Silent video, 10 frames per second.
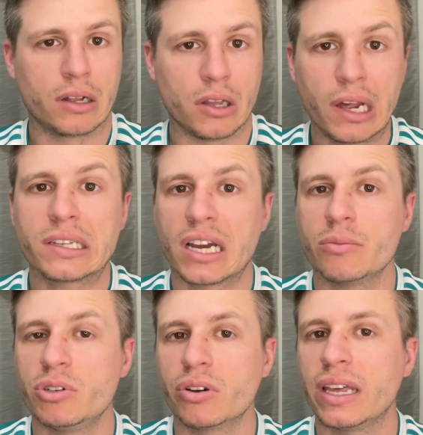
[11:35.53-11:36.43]
a lot of
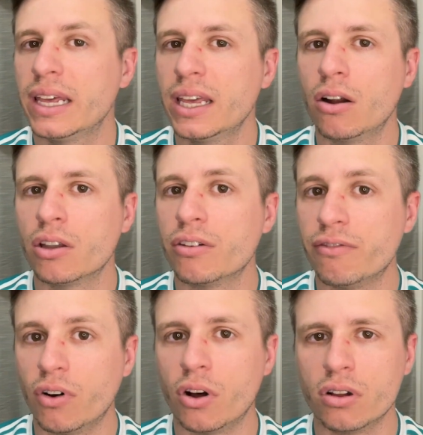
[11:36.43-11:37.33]
times you'll get hit on the
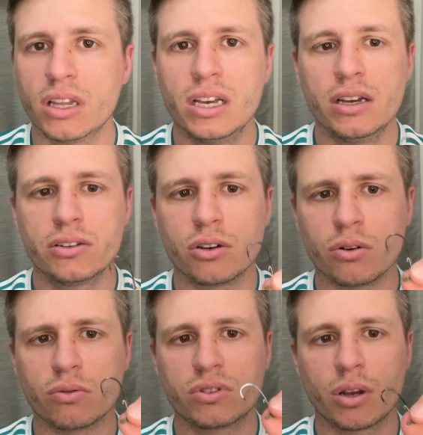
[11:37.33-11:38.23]
fall.
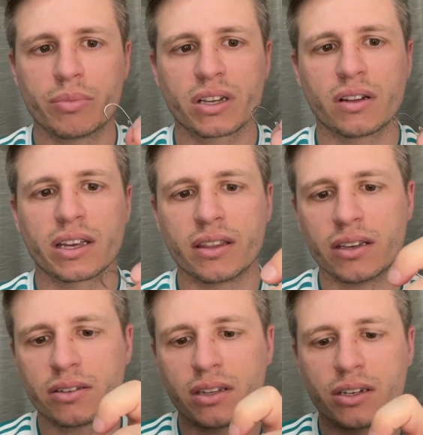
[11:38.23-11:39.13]
So something like
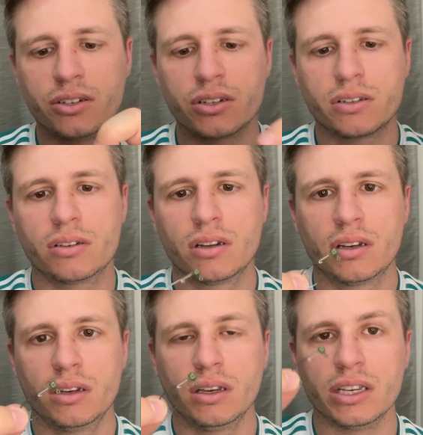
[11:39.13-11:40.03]
this that just
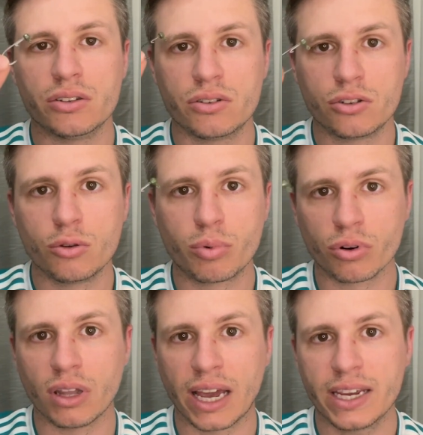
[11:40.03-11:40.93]
is
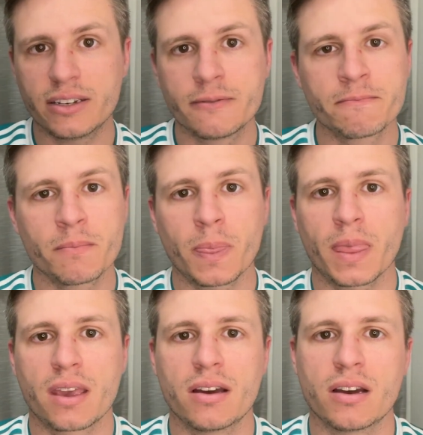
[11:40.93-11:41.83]
super light
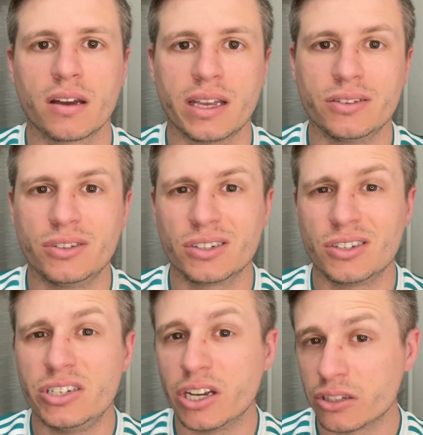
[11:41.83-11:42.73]
and
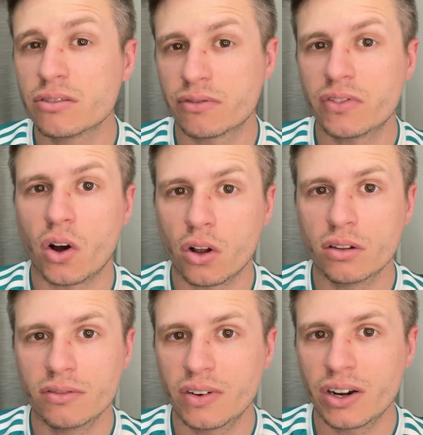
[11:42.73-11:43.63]
just doesn't
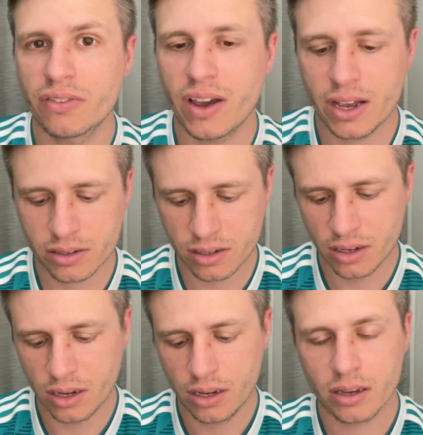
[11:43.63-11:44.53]
fall very fast
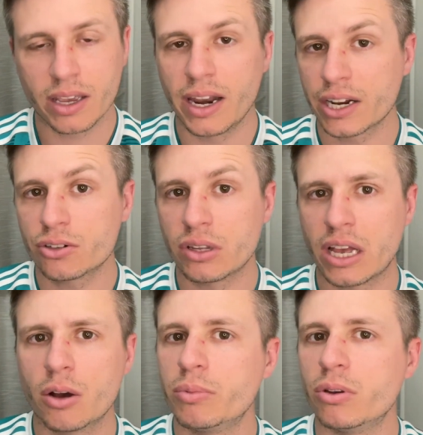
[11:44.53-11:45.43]
can actually
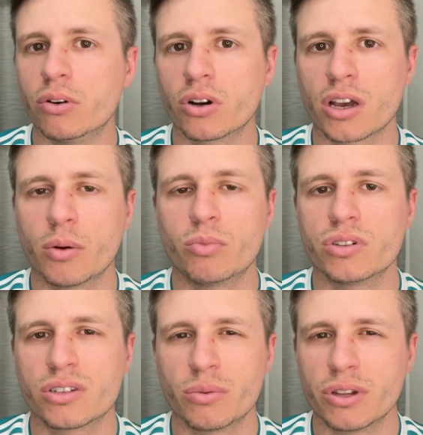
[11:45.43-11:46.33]
help you hook up
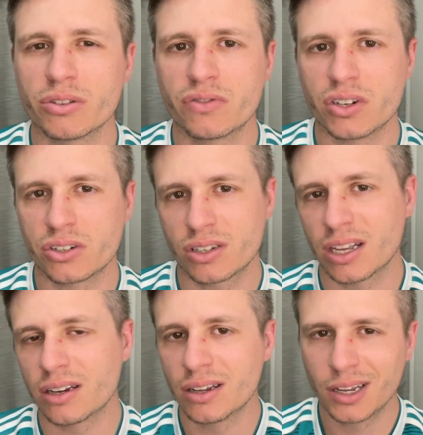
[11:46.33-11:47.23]
with some of those fish
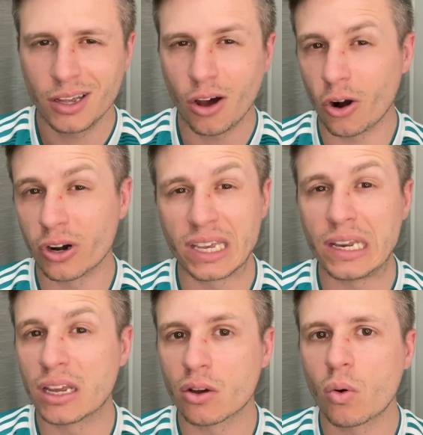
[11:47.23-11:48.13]
that aren't
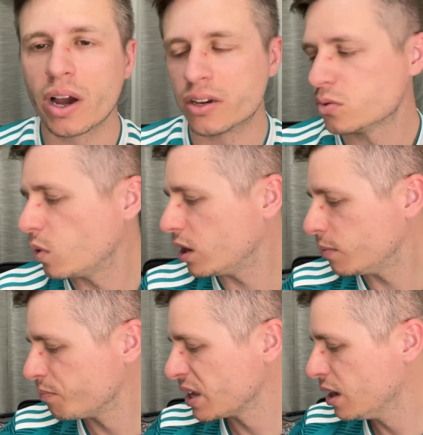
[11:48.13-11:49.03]
eating quite as
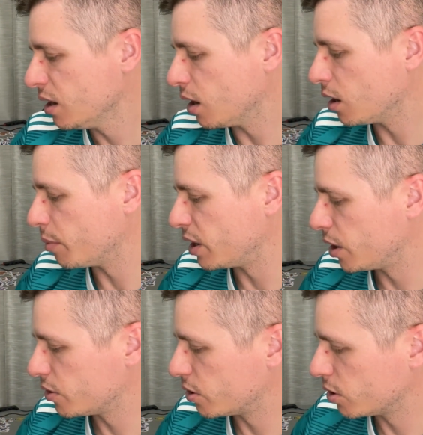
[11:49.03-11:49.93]
well.
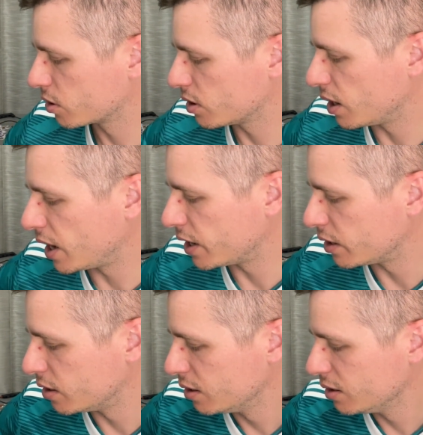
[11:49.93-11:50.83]
Another hook that I